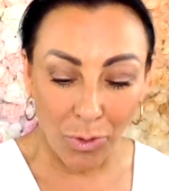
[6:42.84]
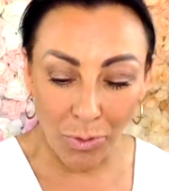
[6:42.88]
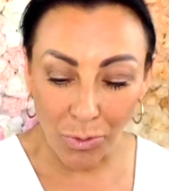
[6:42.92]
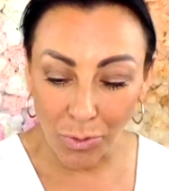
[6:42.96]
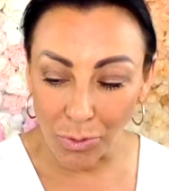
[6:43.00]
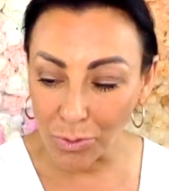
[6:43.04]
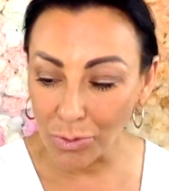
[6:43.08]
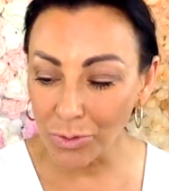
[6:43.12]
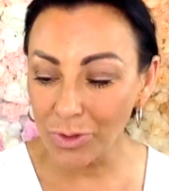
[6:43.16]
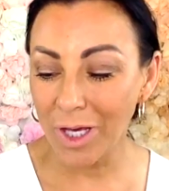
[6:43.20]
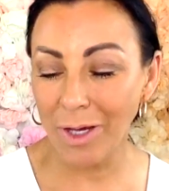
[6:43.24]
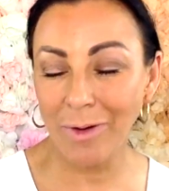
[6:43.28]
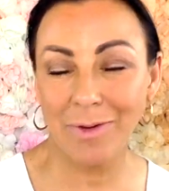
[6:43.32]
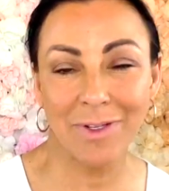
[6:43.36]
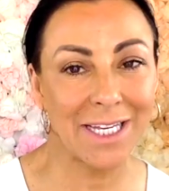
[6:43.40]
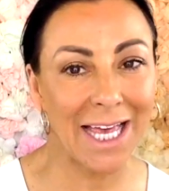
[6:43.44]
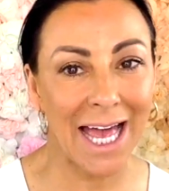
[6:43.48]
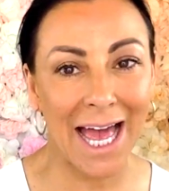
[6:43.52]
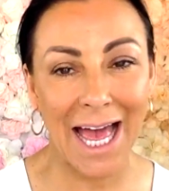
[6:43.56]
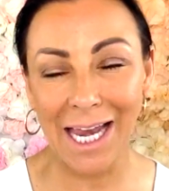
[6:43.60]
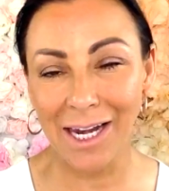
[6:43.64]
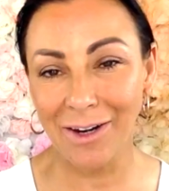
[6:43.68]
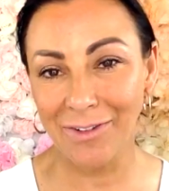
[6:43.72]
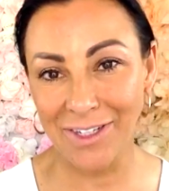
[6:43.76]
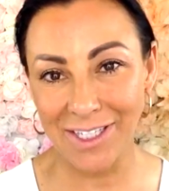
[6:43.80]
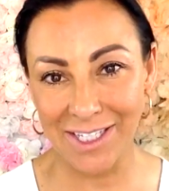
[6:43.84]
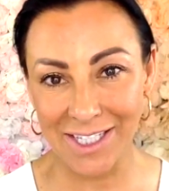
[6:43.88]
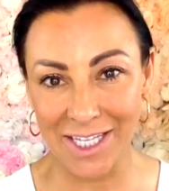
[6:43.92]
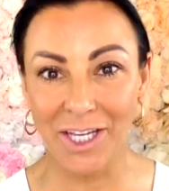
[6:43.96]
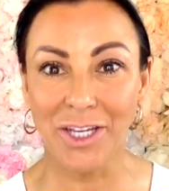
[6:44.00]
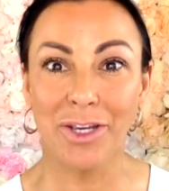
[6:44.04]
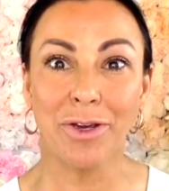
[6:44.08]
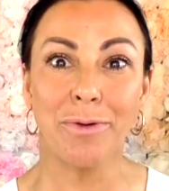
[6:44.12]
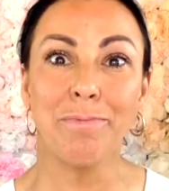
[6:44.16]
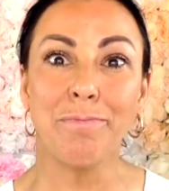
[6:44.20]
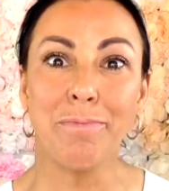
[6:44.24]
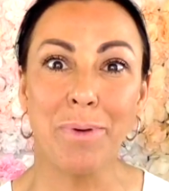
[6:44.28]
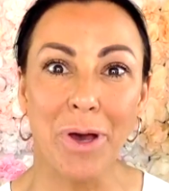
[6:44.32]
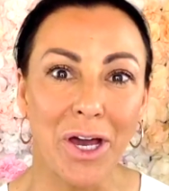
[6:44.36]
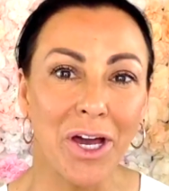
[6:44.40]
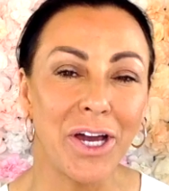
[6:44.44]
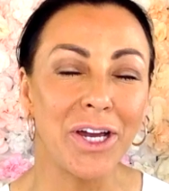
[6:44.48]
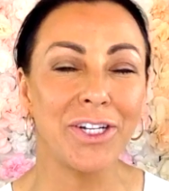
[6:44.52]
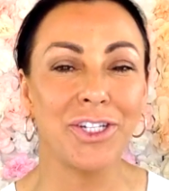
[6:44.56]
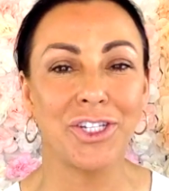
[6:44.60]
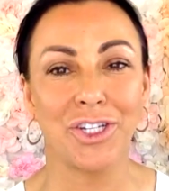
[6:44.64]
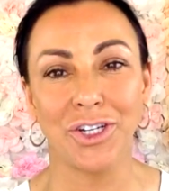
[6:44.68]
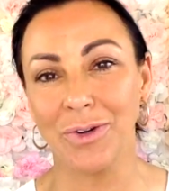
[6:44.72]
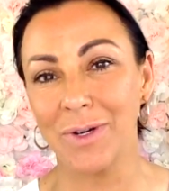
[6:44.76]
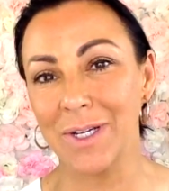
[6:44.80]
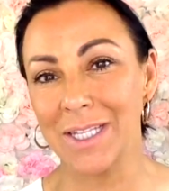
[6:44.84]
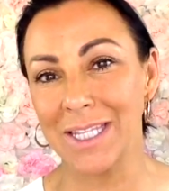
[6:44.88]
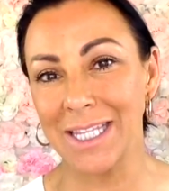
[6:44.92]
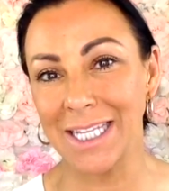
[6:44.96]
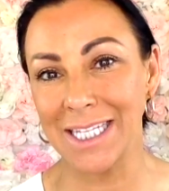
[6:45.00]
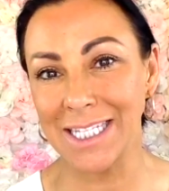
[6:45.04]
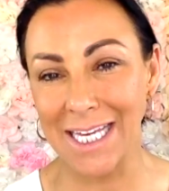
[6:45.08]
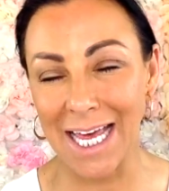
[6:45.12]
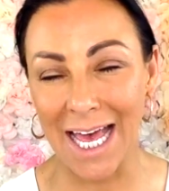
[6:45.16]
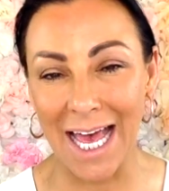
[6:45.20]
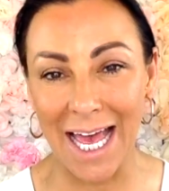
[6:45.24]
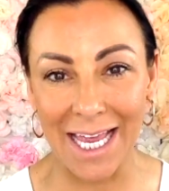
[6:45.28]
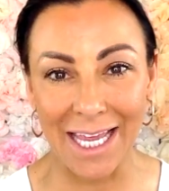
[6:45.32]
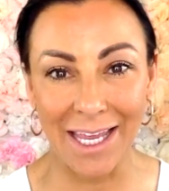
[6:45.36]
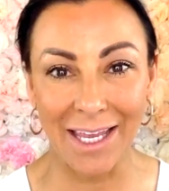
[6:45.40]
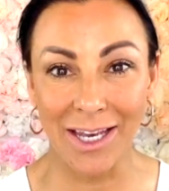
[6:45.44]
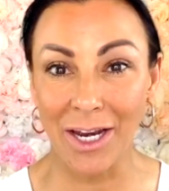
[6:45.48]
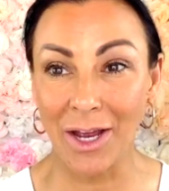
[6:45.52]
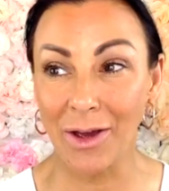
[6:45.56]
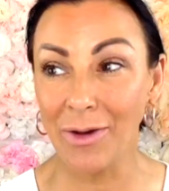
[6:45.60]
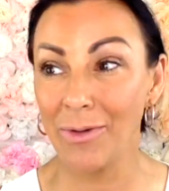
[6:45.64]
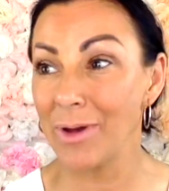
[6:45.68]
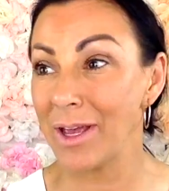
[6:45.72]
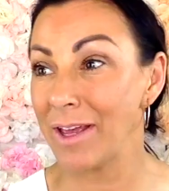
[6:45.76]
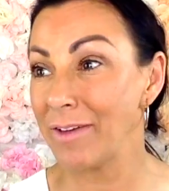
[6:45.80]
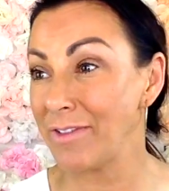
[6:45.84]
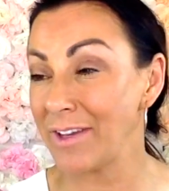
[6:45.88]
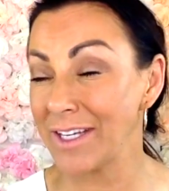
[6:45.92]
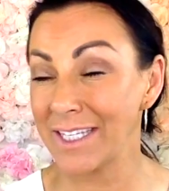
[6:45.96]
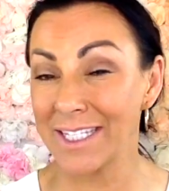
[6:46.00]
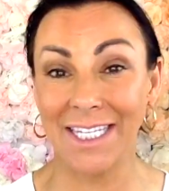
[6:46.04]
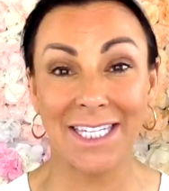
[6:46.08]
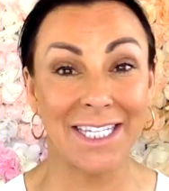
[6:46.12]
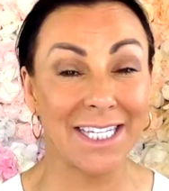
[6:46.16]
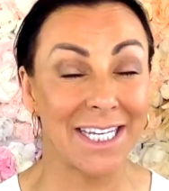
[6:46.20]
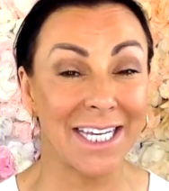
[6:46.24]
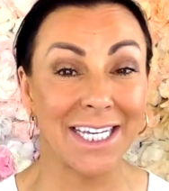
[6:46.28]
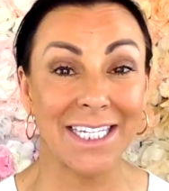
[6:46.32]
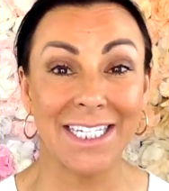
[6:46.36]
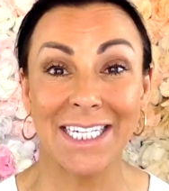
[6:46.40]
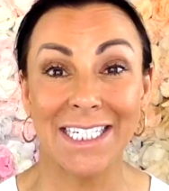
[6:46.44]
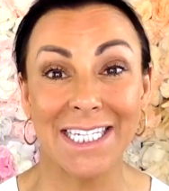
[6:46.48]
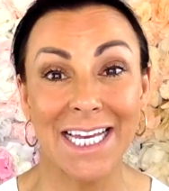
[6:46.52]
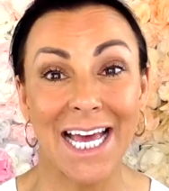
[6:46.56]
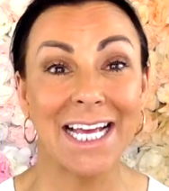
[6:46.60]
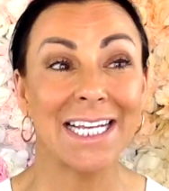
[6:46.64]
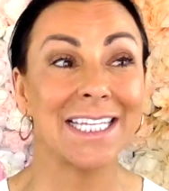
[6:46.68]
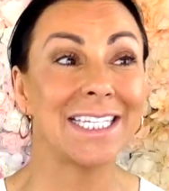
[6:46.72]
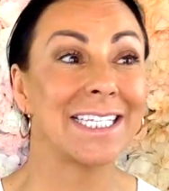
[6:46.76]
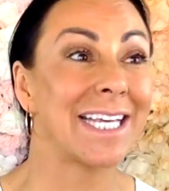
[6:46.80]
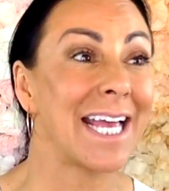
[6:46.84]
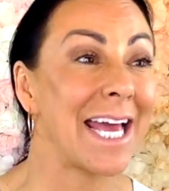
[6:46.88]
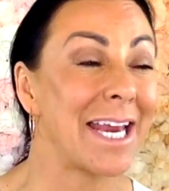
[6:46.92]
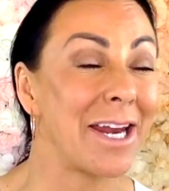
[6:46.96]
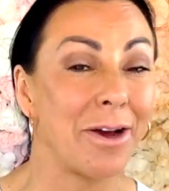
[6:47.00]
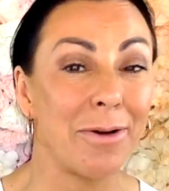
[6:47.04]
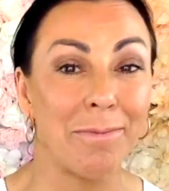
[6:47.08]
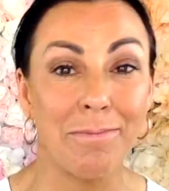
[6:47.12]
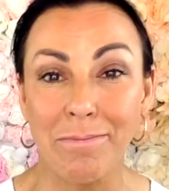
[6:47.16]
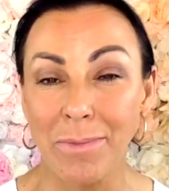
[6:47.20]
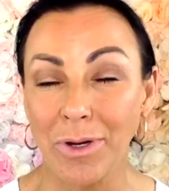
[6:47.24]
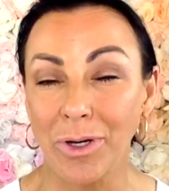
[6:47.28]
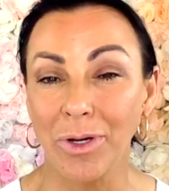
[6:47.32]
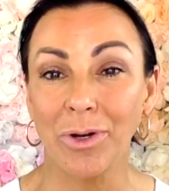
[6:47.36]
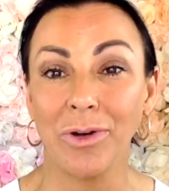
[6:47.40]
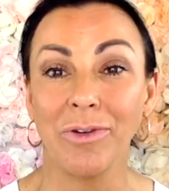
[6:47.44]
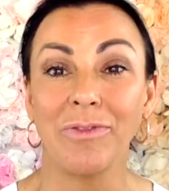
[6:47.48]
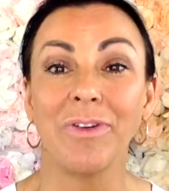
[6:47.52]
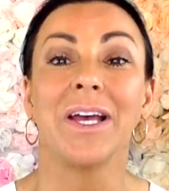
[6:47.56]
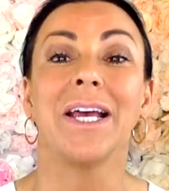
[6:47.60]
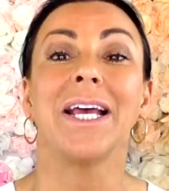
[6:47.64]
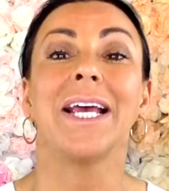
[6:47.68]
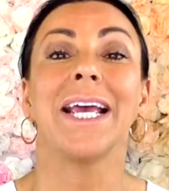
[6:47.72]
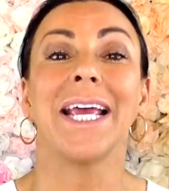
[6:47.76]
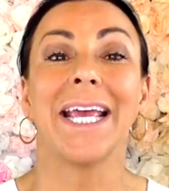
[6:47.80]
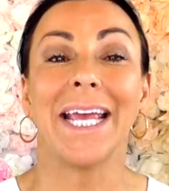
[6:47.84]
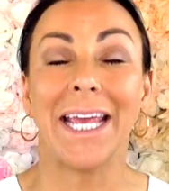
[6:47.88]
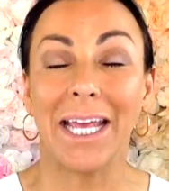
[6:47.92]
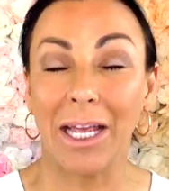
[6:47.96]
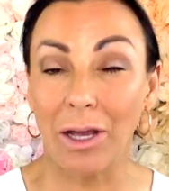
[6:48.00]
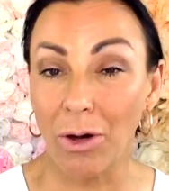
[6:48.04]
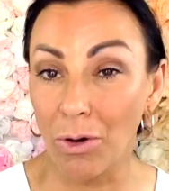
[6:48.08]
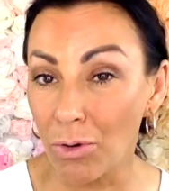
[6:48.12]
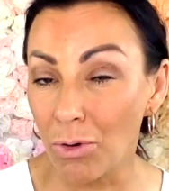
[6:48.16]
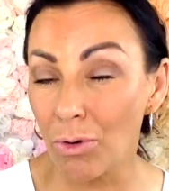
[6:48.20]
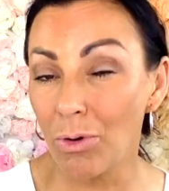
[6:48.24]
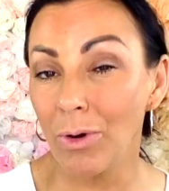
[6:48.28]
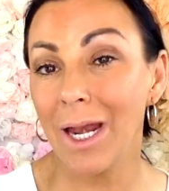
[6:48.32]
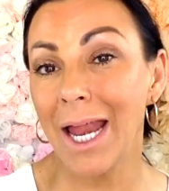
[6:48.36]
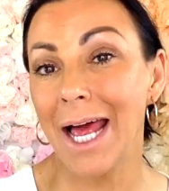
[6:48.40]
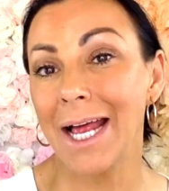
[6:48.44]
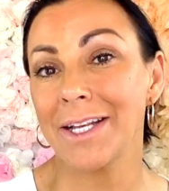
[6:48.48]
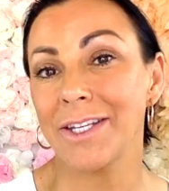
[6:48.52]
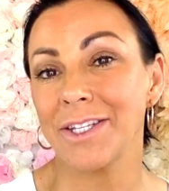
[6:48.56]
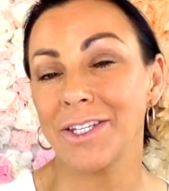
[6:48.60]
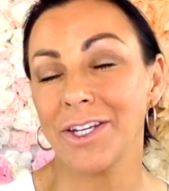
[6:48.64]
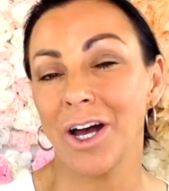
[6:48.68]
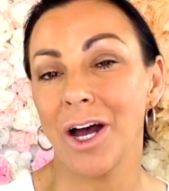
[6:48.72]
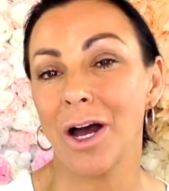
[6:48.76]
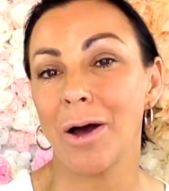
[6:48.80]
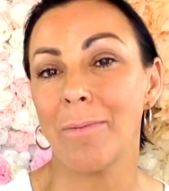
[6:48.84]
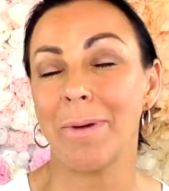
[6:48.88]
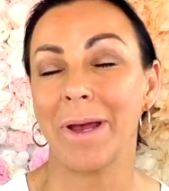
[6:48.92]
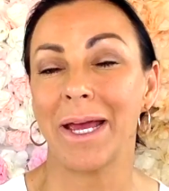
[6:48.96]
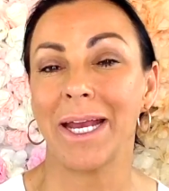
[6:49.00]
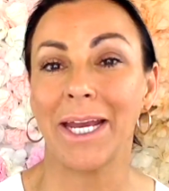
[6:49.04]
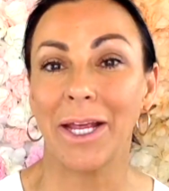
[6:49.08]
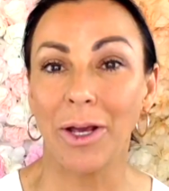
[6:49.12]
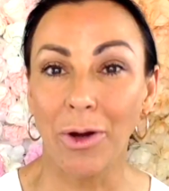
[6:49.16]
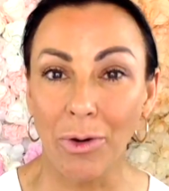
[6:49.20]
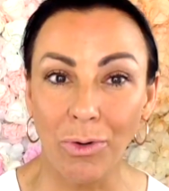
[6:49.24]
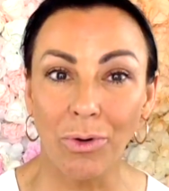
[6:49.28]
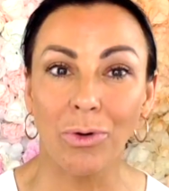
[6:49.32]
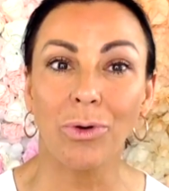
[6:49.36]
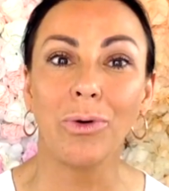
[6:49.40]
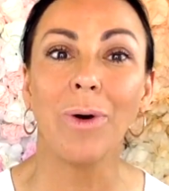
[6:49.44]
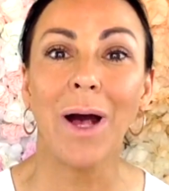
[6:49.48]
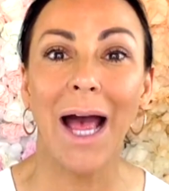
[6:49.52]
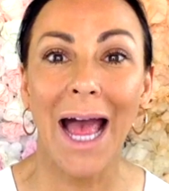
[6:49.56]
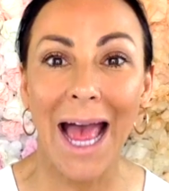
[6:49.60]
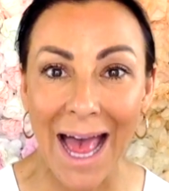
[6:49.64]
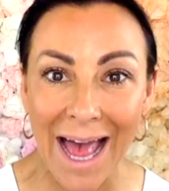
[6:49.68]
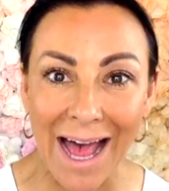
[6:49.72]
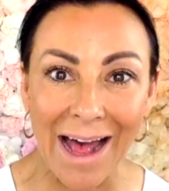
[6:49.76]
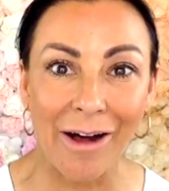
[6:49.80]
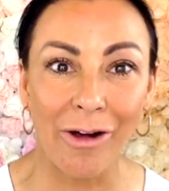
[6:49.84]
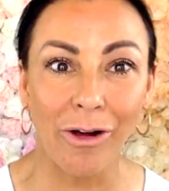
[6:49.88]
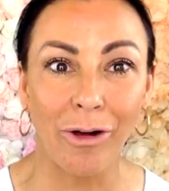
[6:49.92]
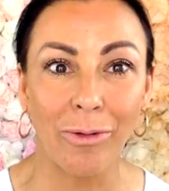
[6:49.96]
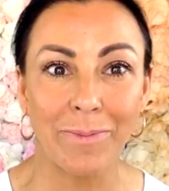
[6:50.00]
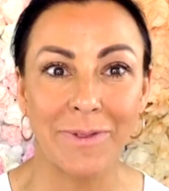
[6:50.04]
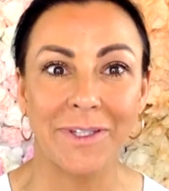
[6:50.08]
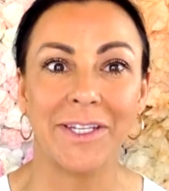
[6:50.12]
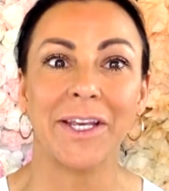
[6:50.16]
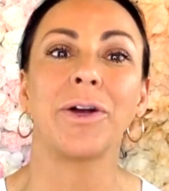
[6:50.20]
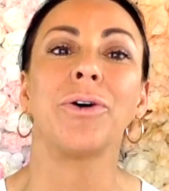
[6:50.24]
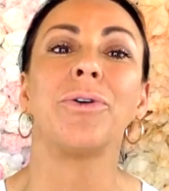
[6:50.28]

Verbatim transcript: all those calories that you burn during the day, you know, if you're sitting at a desk, get up, move, it all adds up and it all helps.